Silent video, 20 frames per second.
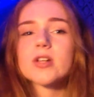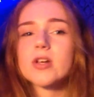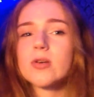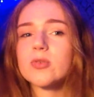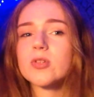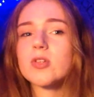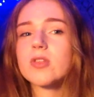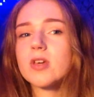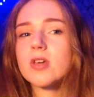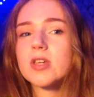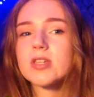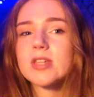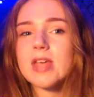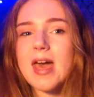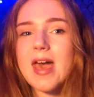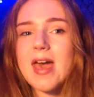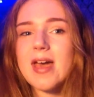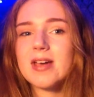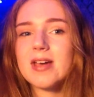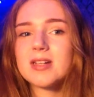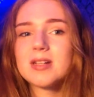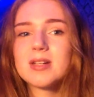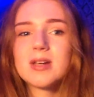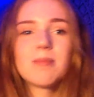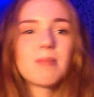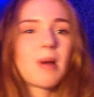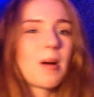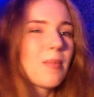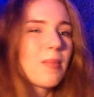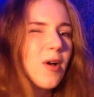I also think is an ad,
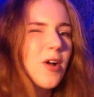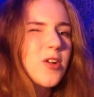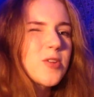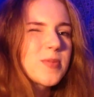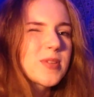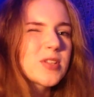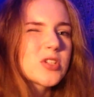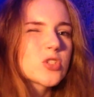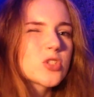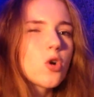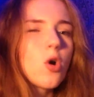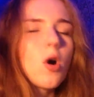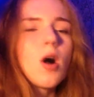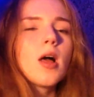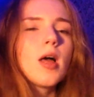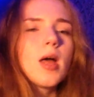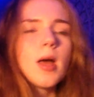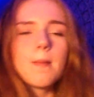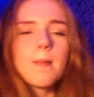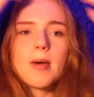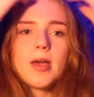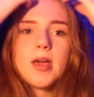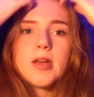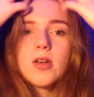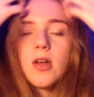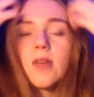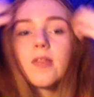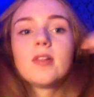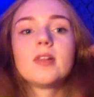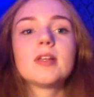but I'm not 100% sure. But
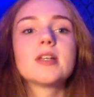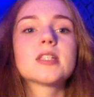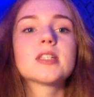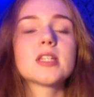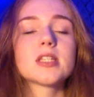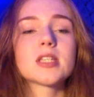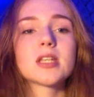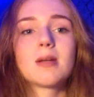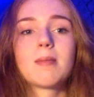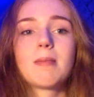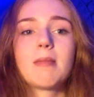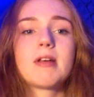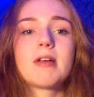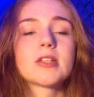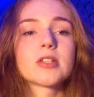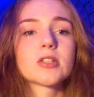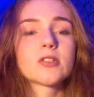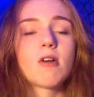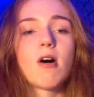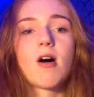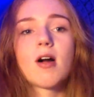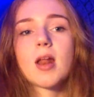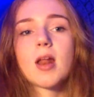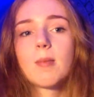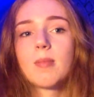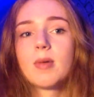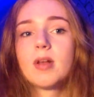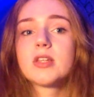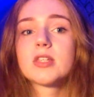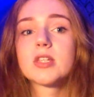nonetheless, it's an amazing song, and
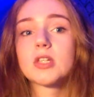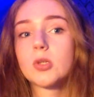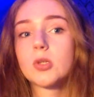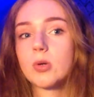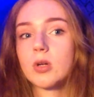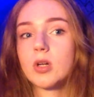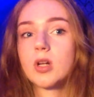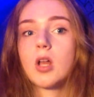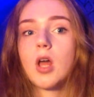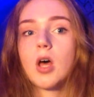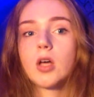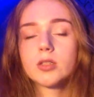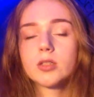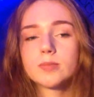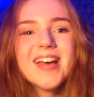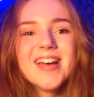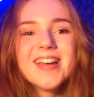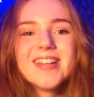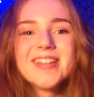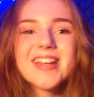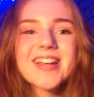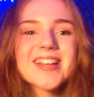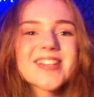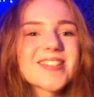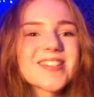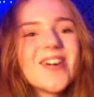I've been listening to it a lot. Next